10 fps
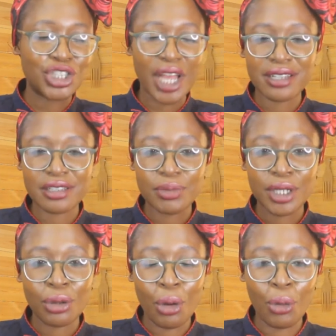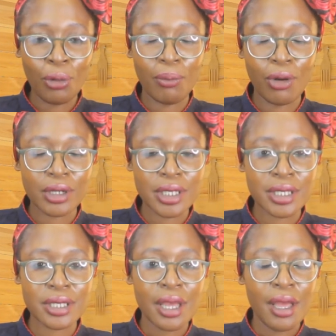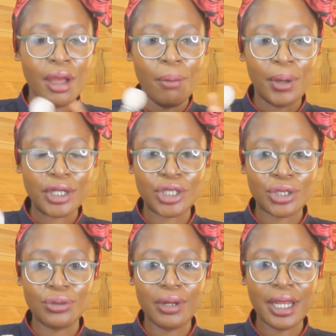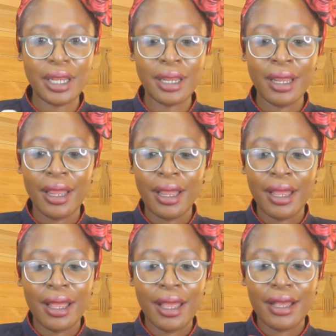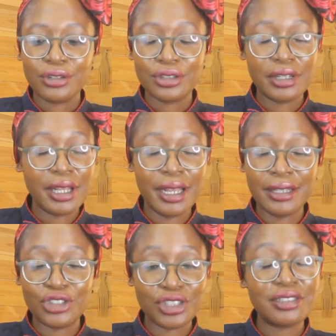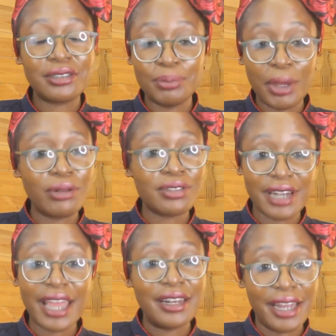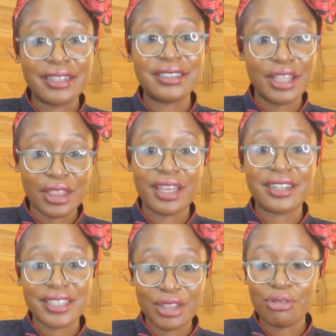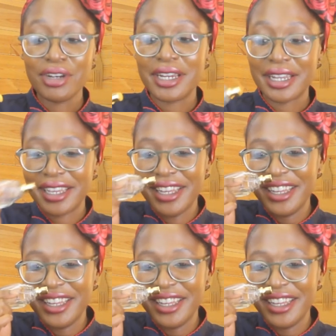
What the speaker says: jasmine, oak moss, patchouli. It just smells like 1933.